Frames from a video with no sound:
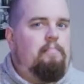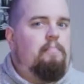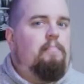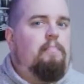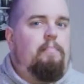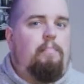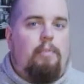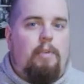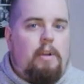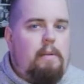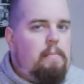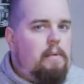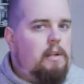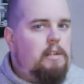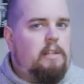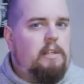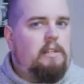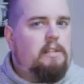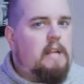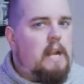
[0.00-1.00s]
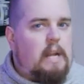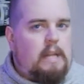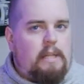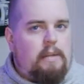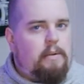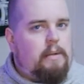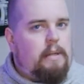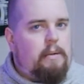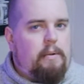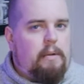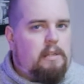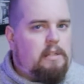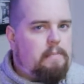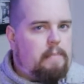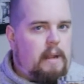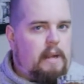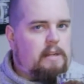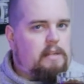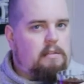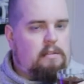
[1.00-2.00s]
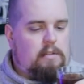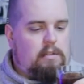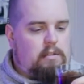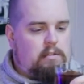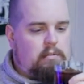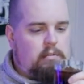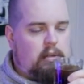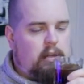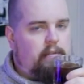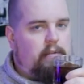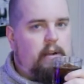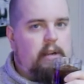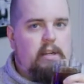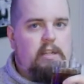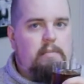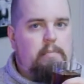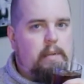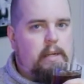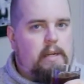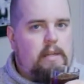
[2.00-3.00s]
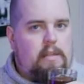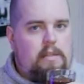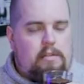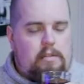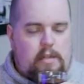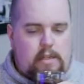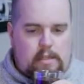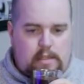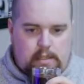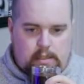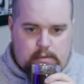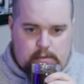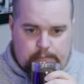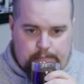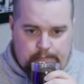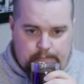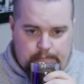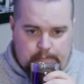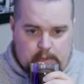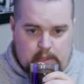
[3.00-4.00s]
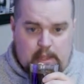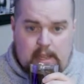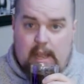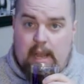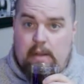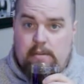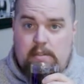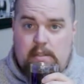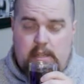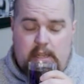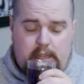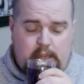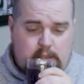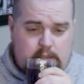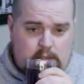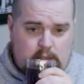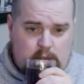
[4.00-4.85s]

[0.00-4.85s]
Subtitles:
Pretty much exactly what you would expect if I explained this drink to you. How's it taste?